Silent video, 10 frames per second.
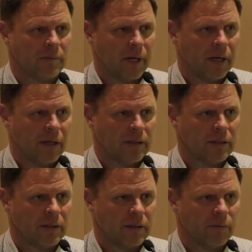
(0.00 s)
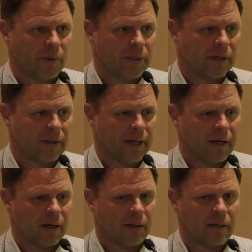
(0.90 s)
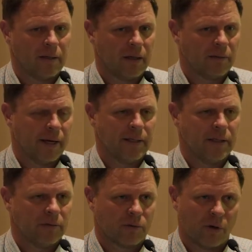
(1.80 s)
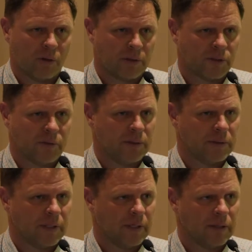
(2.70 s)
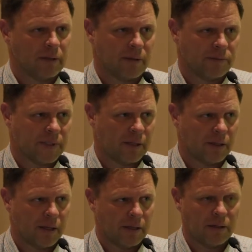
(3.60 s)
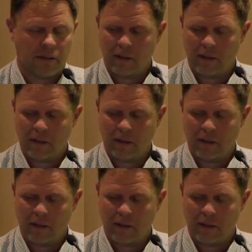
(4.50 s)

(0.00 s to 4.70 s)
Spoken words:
but when they're there, they're ready to roll as soon as they get enough sunlight,